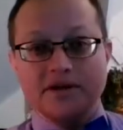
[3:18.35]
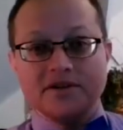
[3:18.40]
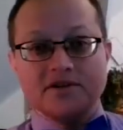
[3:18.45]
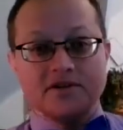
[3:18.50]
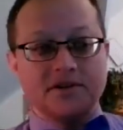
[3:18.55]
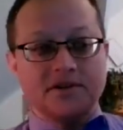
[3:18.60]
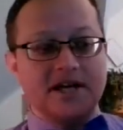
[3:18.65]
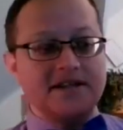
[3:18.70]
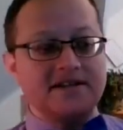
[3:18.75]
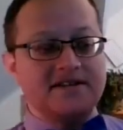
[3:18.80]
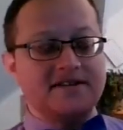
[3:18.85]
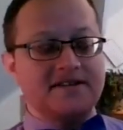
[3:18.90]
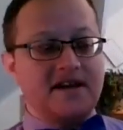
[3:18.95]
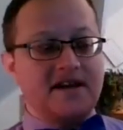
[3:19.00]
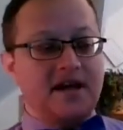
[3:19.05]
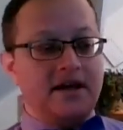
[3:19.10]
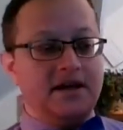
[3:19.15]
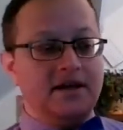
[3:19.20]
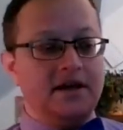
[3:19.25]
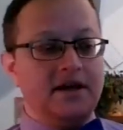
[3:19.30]
let's
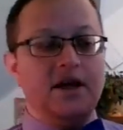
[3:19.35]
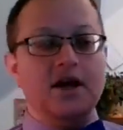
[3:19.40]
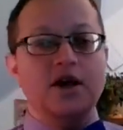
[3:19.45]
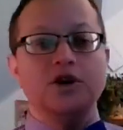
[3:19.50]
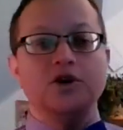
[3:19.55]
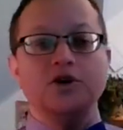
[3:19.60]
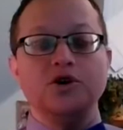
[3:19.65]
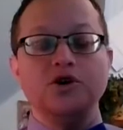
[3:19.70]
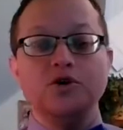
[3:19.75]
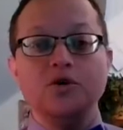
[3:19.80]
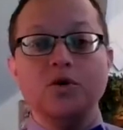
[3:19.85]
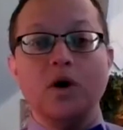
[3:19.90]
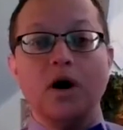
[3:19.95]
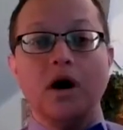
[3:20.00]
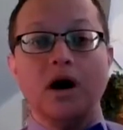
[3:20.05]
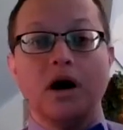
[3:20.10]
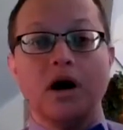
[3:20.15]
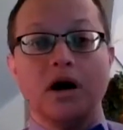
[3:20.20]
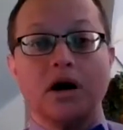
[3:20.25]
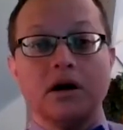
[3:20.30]
say you
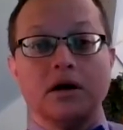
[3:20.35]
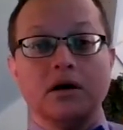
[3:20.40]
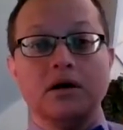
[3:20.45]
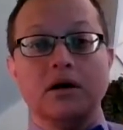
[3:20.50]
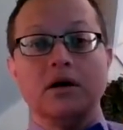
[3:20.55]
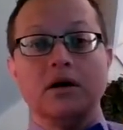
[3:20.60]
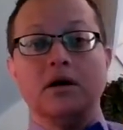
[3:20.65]
are